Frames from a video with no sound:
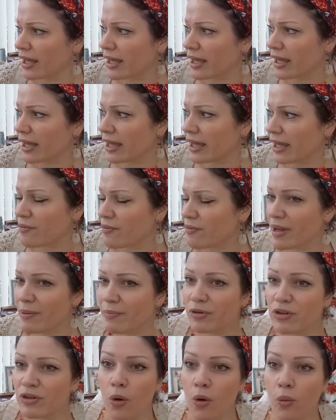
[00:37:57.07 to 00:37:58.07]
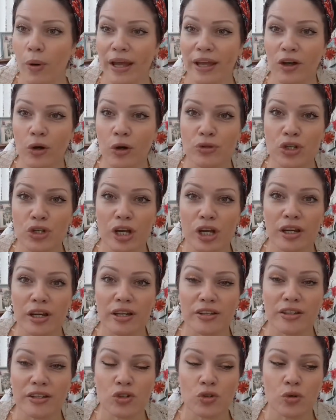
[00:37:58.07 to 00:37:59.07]
If the people don't wake up to
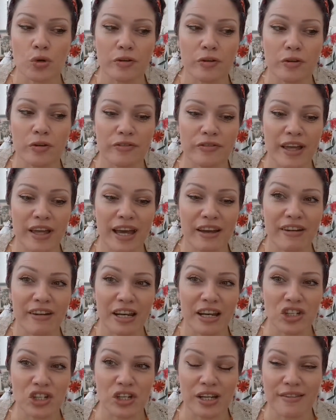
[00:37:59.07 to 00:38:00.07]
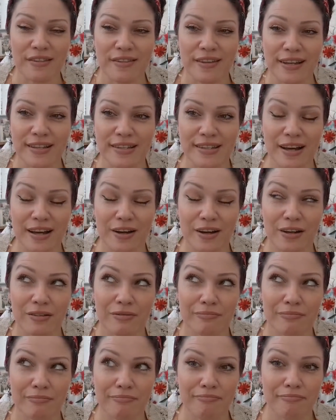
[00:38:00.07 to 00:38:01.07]
sort of their energy and things that
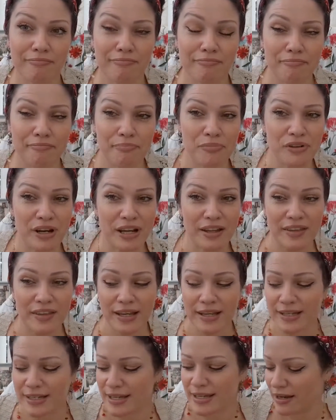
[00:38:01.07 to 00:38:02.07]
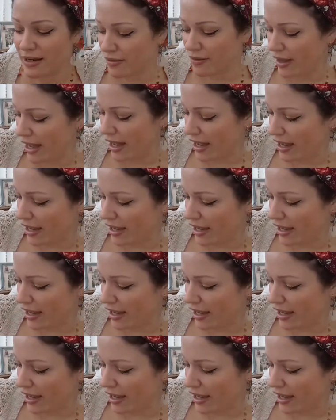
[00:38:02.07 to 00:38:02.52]
bring things in and that,